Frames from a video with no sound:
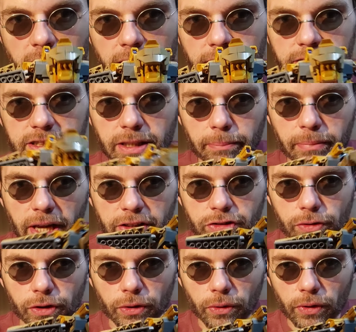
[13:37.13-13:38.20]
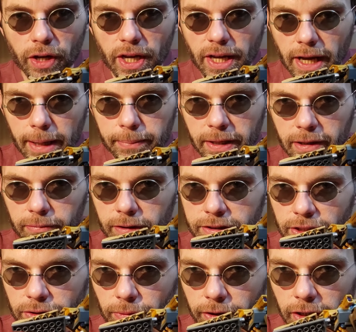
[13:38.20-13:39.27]
asymmetrical. I bet it was
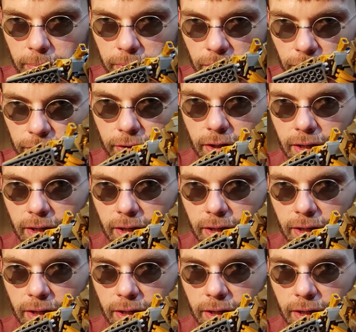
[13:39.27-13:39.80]
annoying to build.